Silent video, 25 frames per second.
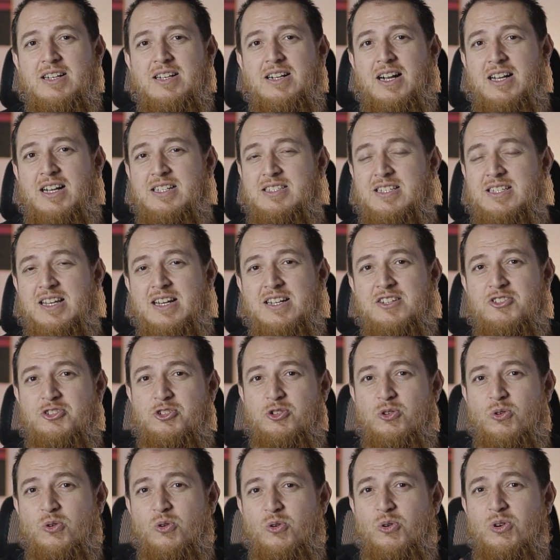I said,
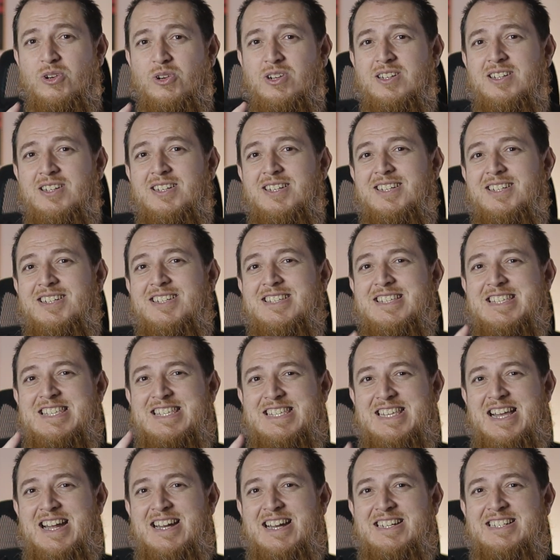your
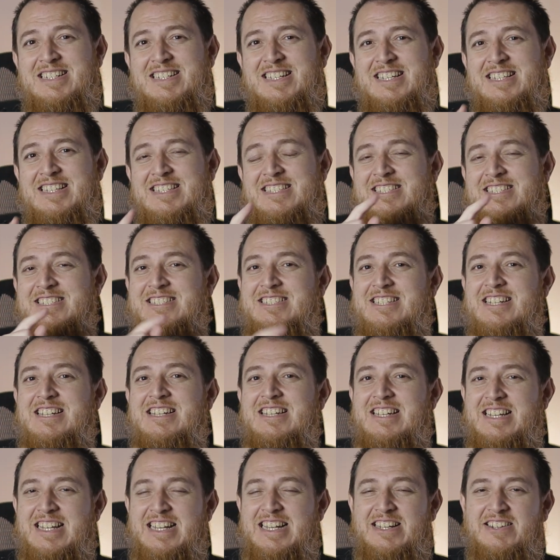scent is still
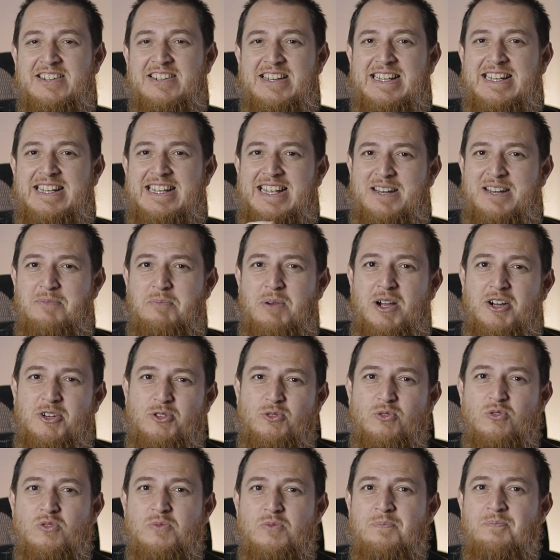lingering in my
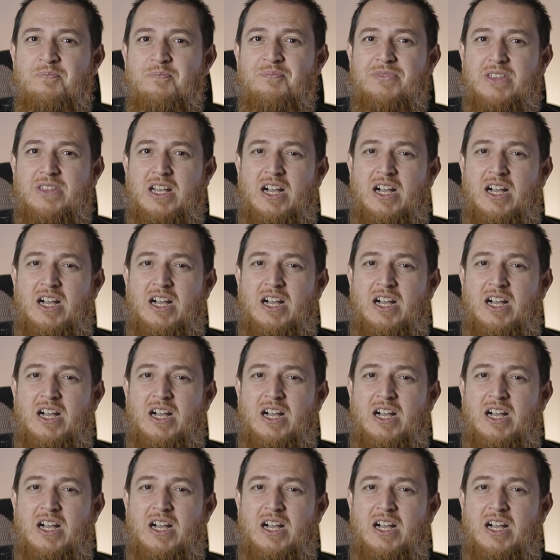room